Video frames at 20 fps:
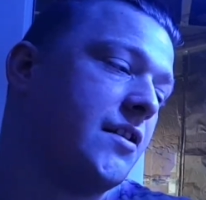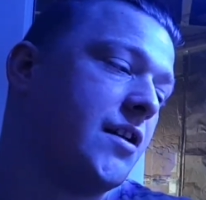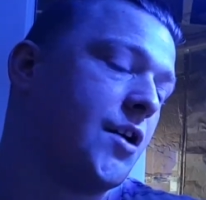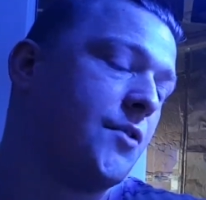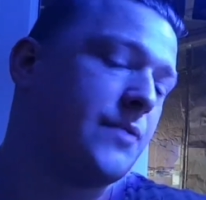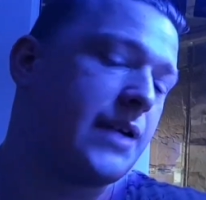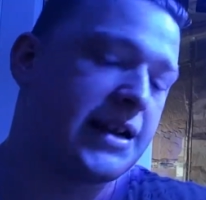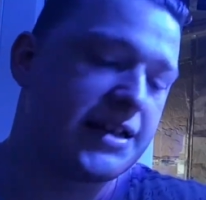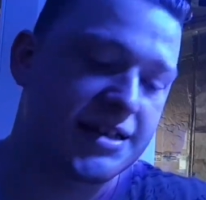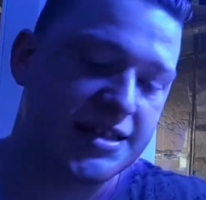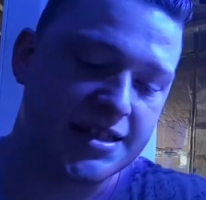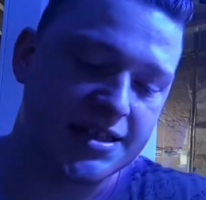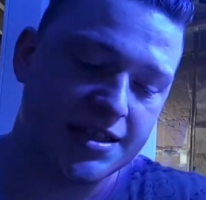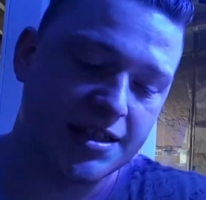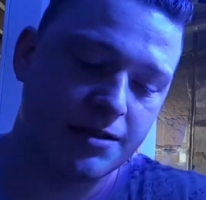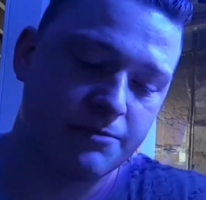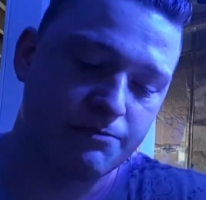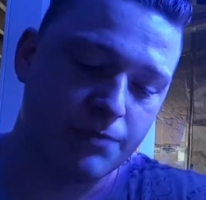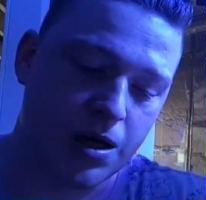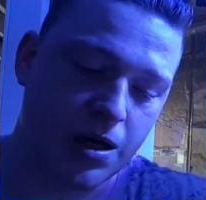I
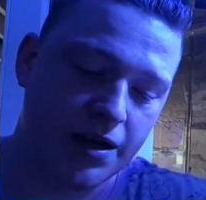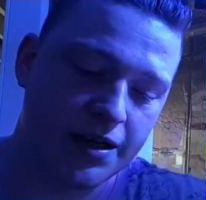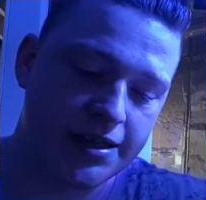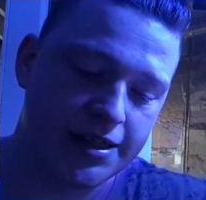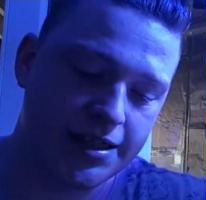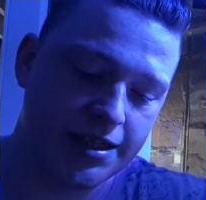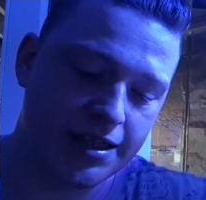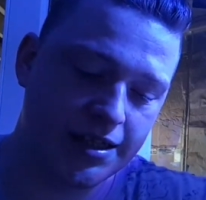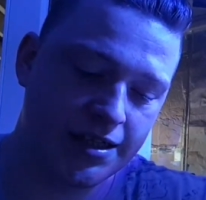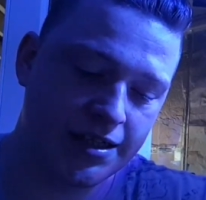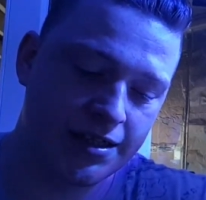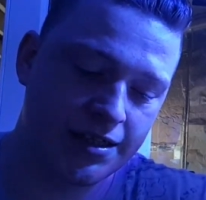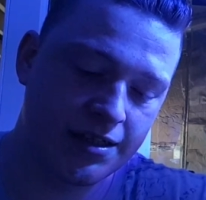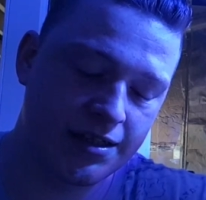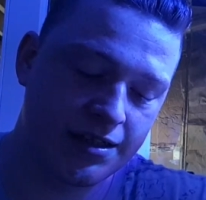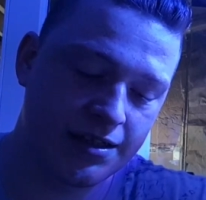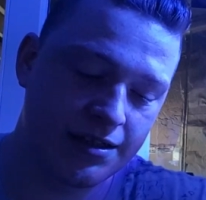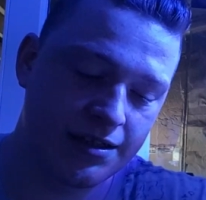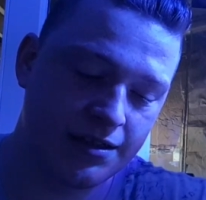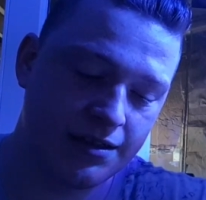raised my
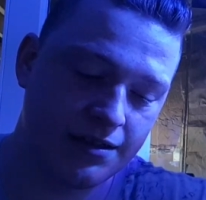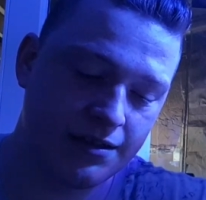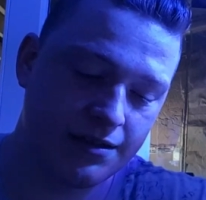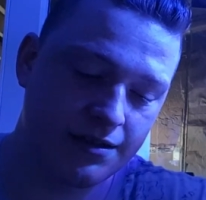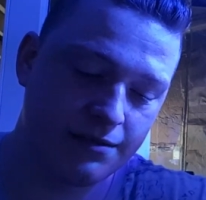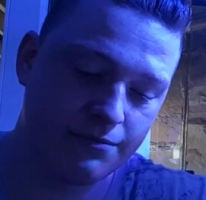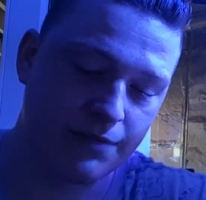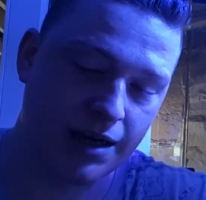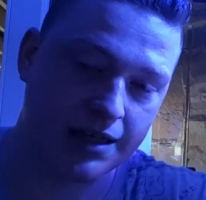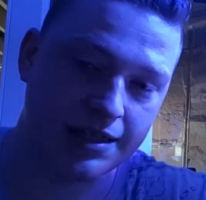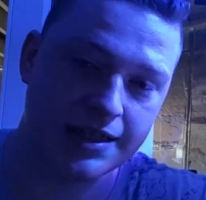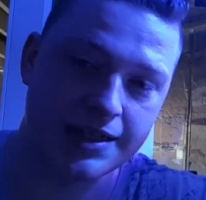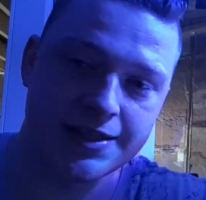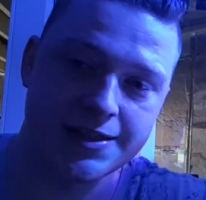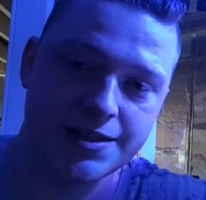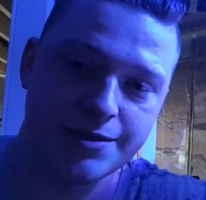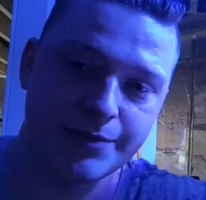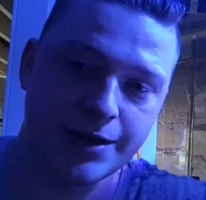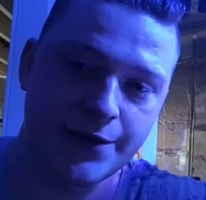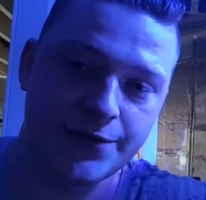
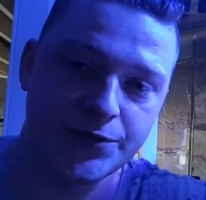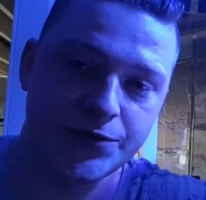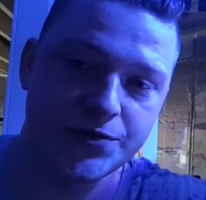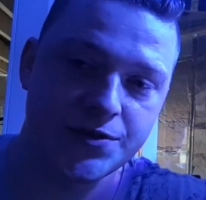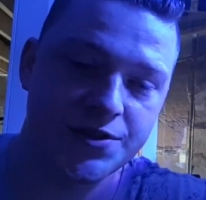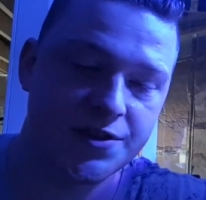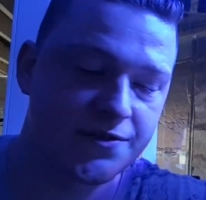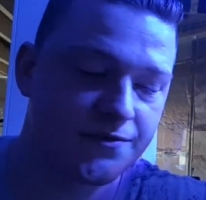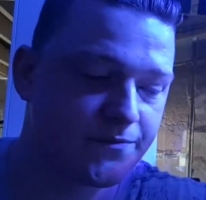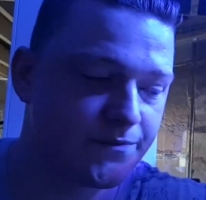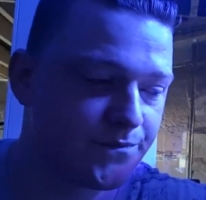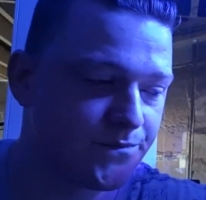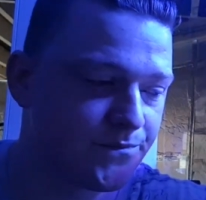magnesium levels